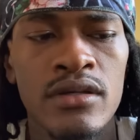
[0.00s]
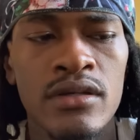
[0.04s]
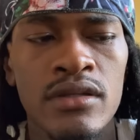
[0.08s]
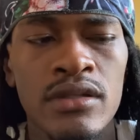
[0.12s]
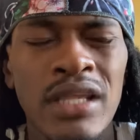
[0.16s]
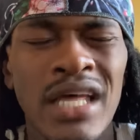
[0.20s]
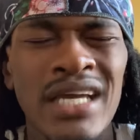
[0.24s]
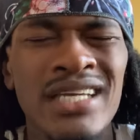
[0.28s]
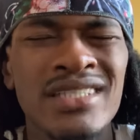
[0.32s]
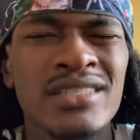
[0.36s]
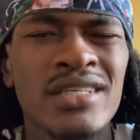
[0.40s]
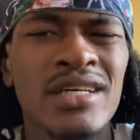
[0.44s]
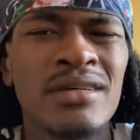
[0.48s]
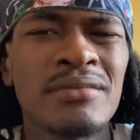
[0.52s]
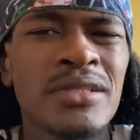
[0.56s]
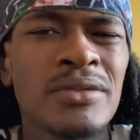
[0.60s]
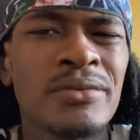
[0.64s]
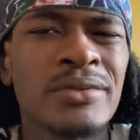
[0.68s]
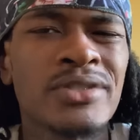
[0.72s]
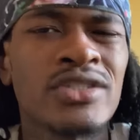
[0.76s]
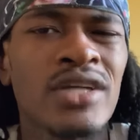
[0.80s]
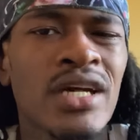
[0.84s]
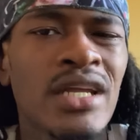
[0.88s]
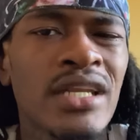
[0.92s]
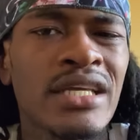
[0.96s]
Like something
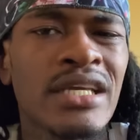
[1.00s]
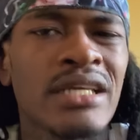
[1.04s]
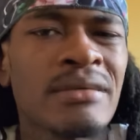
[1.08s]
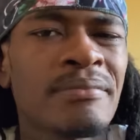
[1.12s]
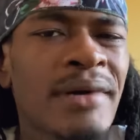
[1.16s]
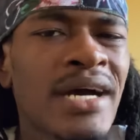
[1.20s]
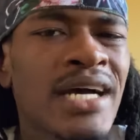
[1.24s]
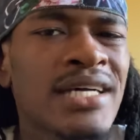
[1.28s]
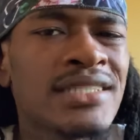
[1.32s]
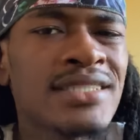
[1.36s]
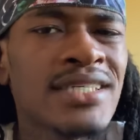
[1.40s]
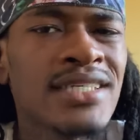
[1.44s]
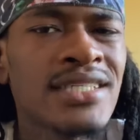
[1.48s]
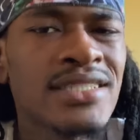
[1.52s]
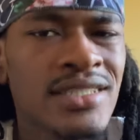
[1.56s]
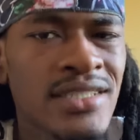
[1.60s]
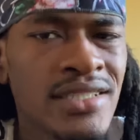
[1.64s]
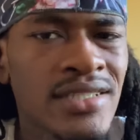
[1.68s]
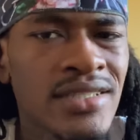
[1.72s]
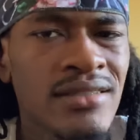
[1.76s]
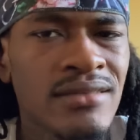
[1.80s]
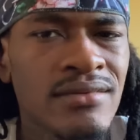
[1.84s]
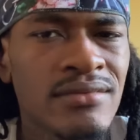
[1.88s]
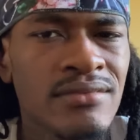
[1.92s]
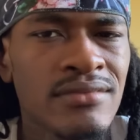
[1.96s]
was trying to get my
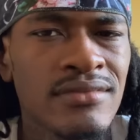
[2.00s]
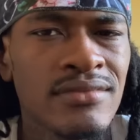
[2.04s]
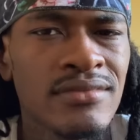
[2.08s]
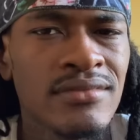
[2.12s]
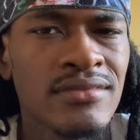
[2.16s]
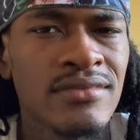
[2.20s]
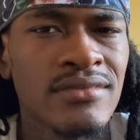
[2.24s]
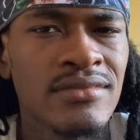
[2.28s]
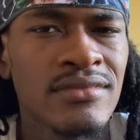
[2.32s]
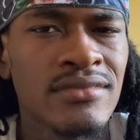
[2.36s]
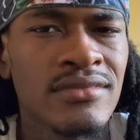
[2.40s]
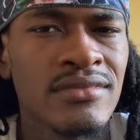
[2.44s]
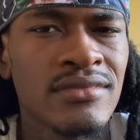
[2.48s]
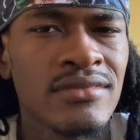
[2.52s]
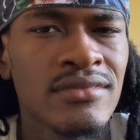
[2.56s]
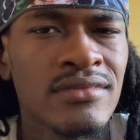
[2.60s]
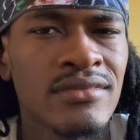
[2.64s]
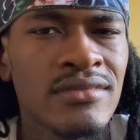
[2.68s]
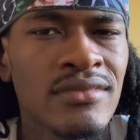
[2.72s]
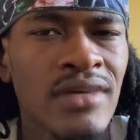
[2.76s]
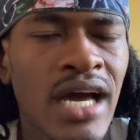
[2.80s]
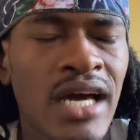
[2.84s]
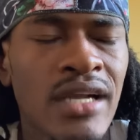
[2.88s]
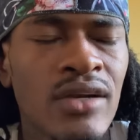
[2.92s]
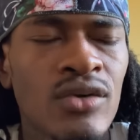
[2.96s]
attention.
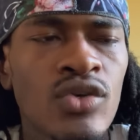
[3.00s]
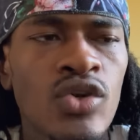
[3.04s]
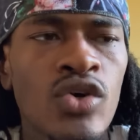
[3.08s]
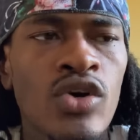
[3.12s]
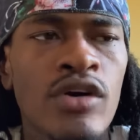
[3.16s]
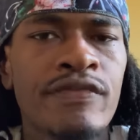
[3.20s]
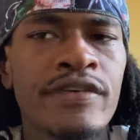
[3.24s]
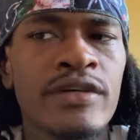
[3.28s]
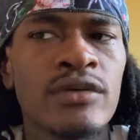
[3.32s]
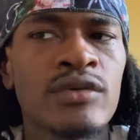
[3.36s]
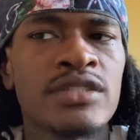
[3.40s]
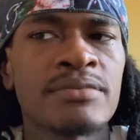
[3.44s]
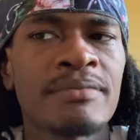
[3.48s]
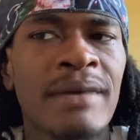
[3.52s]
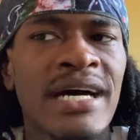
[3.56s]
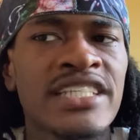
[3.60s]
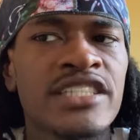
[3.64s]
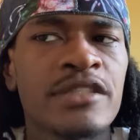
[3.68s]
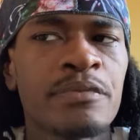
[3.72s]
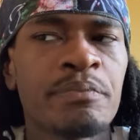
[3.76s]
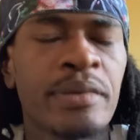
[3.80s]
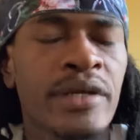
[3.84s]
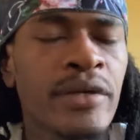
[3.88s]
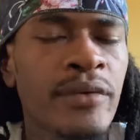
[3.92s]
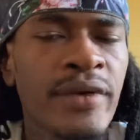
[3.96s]
I don't know if it was my
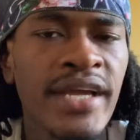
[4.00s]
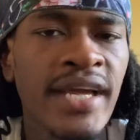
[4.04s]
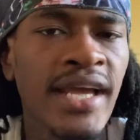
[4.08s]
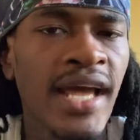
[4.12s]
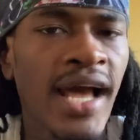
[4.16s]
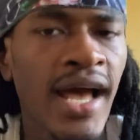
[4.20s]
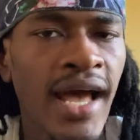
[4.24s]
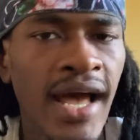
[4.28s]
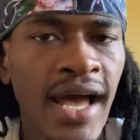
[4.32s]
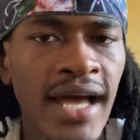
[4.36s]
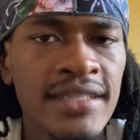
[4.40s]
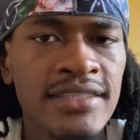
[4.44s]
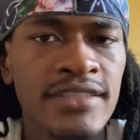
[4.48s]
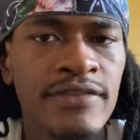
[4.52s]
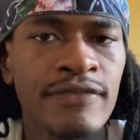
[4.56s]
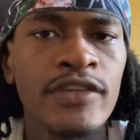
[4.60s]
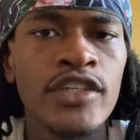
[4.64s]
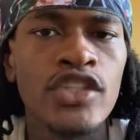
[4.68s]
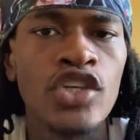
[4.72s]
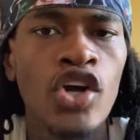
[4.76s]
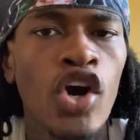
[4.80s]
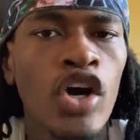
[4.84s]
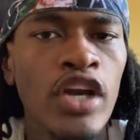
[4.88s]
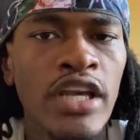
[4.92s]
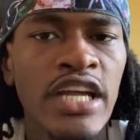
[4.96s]
spirit guides. For
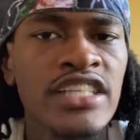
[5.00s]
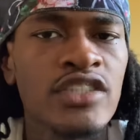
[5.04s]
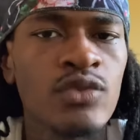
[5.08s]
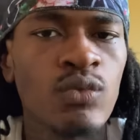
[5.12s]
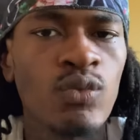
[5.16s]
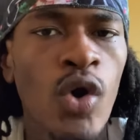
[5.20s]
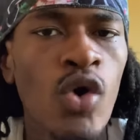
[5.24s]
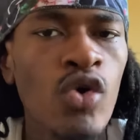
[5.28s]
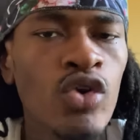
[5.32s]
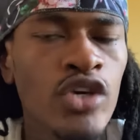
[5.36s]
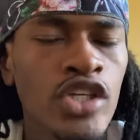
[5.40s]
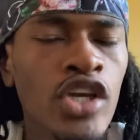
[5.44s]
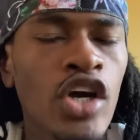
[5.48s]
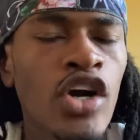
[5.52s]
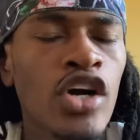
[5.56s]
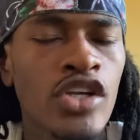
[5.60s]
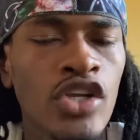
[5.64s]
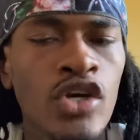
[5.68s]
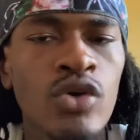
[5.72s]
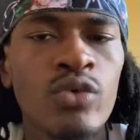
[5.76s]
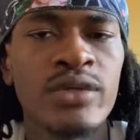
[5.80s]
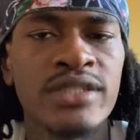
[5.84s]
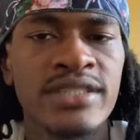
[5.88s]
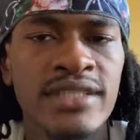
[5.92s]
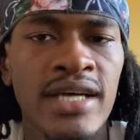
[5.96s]
y'all that's woke, y'all
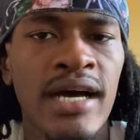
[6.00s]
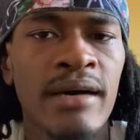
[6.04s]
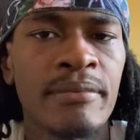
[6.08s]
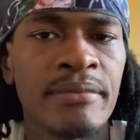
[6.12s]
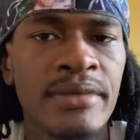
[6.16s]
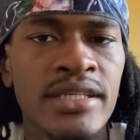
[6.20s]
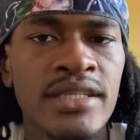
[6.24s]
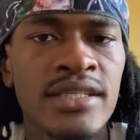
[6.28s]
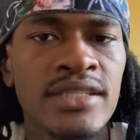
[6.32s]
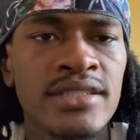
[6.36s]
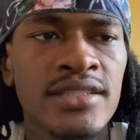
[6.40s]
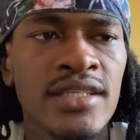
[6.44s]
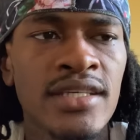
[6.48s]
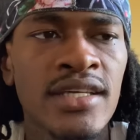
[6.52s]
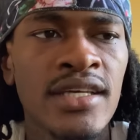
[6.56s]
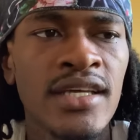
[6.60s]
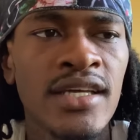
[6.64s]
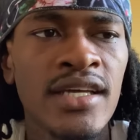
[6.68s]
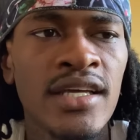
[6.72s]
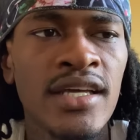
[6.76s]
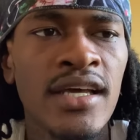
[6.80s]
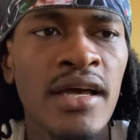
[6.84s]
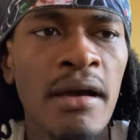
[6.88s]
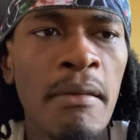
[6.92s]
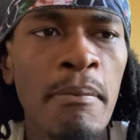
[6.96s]
know what time it is.
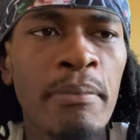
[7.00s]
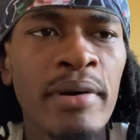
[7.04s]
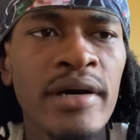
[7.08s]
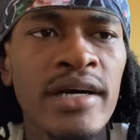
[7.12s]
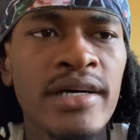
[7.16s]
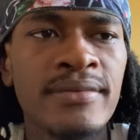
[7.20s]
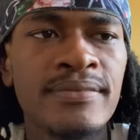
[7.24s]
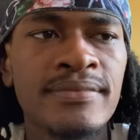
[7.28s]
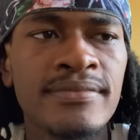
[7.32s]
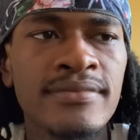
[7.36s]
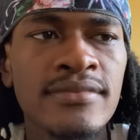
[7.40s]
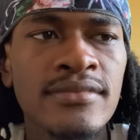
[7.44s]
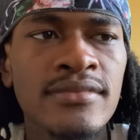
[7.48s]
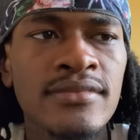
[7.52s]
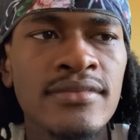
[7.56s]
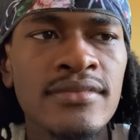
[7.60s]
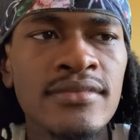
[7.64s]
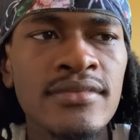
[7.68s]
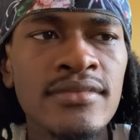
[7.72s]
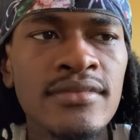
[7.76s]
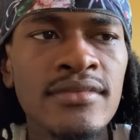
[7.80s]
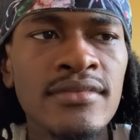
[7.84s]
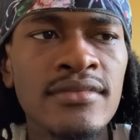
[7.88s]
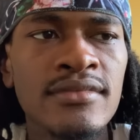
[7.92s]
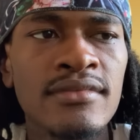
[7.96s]
But
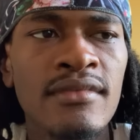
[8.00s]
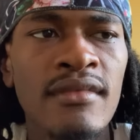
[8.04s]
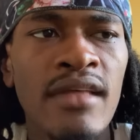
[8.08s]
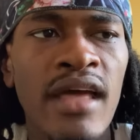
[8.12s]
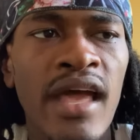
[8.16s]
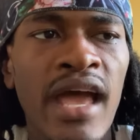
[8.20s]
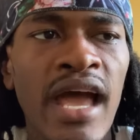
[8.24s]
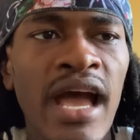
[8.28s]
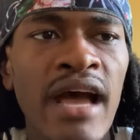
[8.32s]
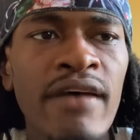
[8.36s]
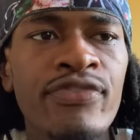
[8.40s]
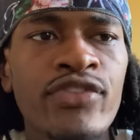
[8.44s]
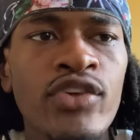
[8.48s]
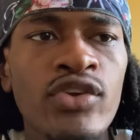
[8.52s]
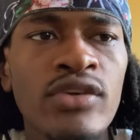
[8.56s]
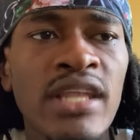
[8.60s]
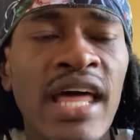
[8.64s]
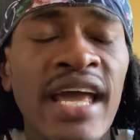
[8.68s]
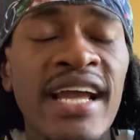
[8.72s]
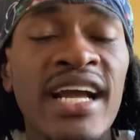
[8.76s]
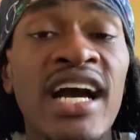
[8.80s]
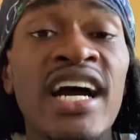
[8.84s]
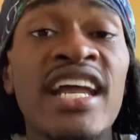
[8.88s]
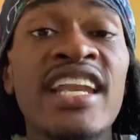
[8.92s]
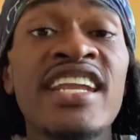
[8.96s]
after
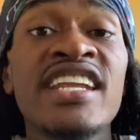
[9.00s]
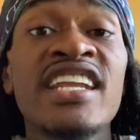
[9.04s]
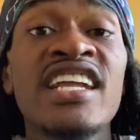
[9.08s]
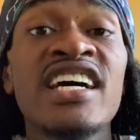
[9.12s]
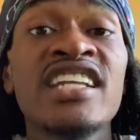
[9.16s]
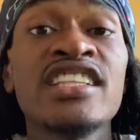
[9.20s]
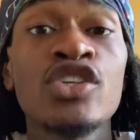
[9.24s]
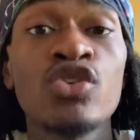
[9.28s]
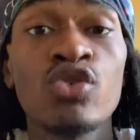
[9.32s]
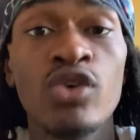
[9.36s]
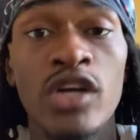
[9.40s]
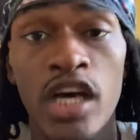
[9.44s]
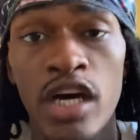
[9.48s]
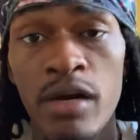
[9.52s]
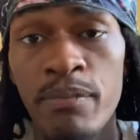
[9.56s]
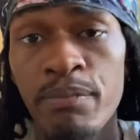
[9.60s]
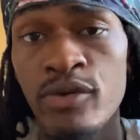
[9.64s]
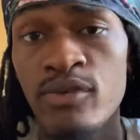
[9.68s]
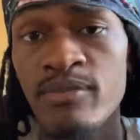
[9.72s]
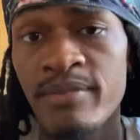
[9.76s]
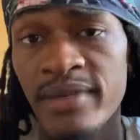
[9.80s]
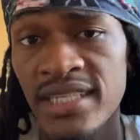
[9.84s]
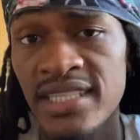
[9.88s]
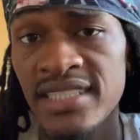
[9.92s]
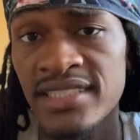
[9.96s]
like another
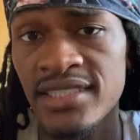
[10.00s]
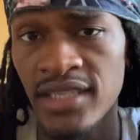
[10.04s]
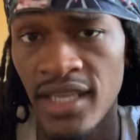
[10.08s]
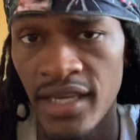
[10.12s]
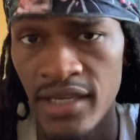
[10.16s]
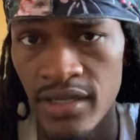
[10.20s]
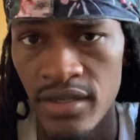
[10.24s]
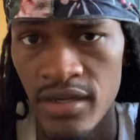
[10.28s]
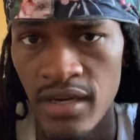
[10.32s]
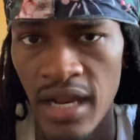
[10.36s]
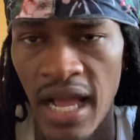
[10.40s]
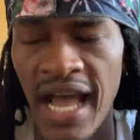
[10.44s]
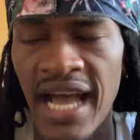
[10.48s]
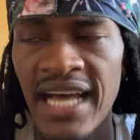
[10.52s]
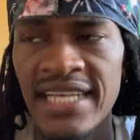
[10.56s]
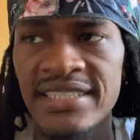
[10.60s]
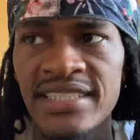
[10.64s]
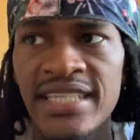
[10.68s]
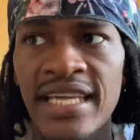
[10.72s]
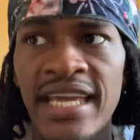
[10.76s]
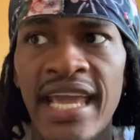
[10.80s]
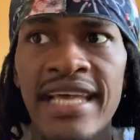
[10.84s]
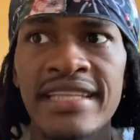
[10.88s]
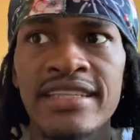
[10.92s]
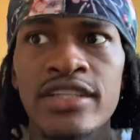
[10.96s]
couple minutes later, I
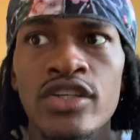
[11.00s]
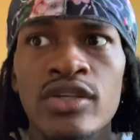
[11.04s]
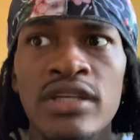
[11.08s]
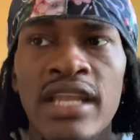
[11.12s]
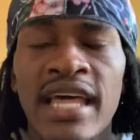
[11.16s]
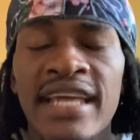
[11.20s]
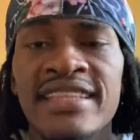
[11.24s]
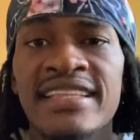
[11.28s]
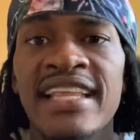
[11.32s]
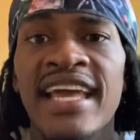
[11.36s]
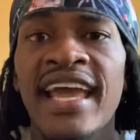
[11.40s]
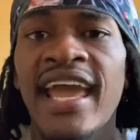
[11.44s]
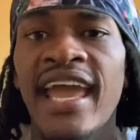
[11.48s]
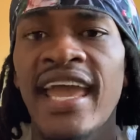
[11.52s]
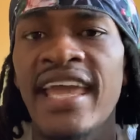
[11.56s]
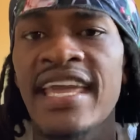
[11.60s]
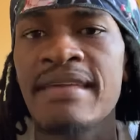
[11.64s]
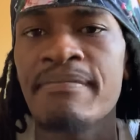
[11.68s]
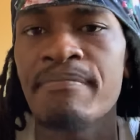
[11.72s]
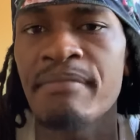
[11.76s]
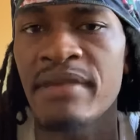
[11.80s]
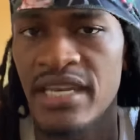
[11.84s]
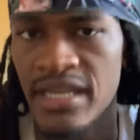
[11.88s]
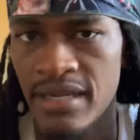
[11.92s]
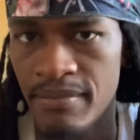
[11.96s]
say after like the
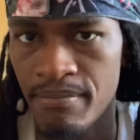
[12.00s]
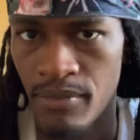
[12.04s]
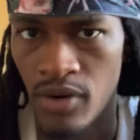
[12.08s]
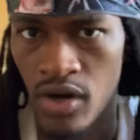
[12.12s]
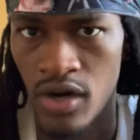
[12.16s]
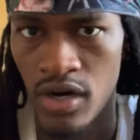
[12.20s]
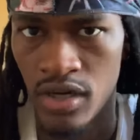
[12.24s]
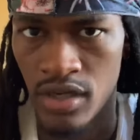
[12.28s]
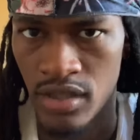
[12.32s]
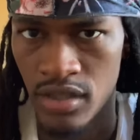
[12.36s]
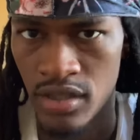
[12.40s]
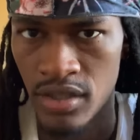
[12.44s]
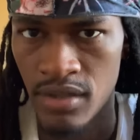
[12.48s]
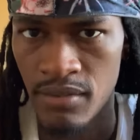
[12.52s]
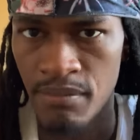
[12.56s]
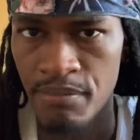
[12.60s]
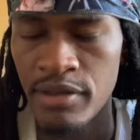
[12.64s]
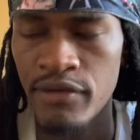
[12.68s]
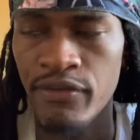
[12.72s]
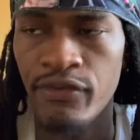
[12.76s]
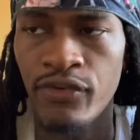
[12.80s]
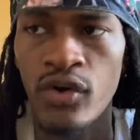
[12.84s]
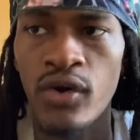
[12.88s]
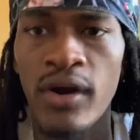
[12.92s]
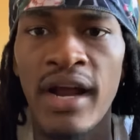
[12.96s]
eight minute mark,
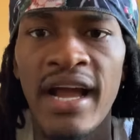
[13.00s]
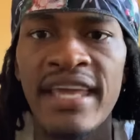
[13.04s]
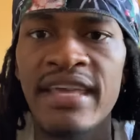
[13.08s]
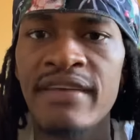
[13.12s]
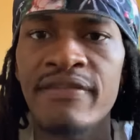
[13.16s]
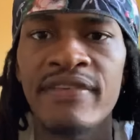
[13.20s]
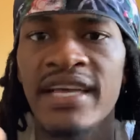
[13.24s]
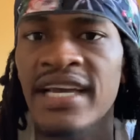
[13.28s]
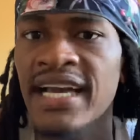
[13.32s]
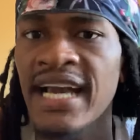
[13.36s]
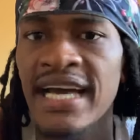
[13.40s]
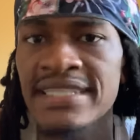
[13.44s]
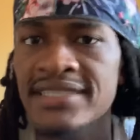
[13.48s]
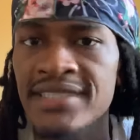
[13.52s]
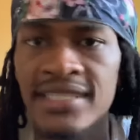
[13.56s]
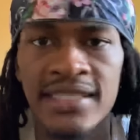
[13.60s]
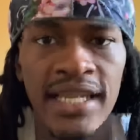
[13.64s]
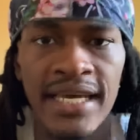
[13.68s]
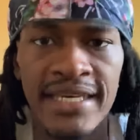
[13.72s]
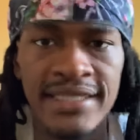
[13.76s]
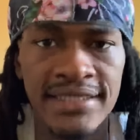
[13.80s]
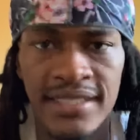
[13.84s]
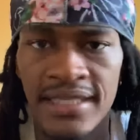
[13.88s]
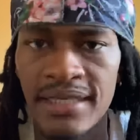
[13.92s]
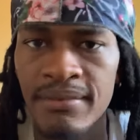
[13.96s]
before I even got to
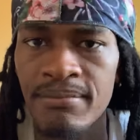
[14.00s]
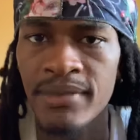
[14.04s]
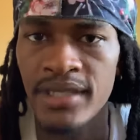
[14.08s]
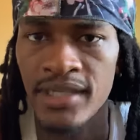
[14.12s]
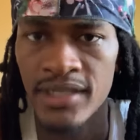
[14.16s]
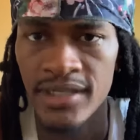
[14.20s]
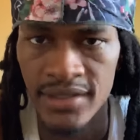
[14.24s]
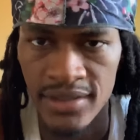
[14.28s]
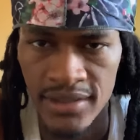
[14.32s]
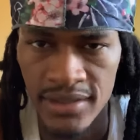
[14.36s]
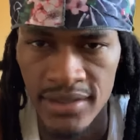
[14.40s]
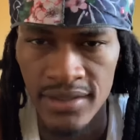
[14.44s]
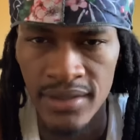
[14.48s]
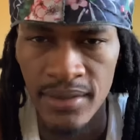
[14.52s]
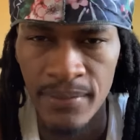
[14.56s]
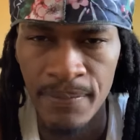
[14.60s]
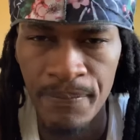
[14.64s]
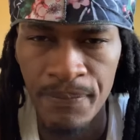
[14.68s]
like 10 minutes,